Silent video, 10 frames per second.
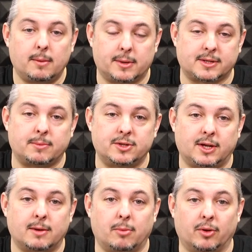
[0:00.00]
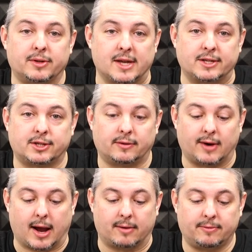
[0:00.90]
because I'm using it in both
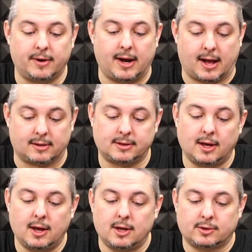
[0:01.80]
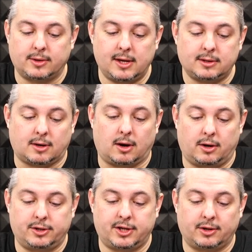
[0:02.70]
XenServer and FreeNAS. So these
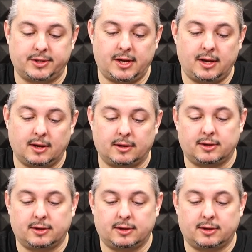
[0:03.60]
are Chelsio,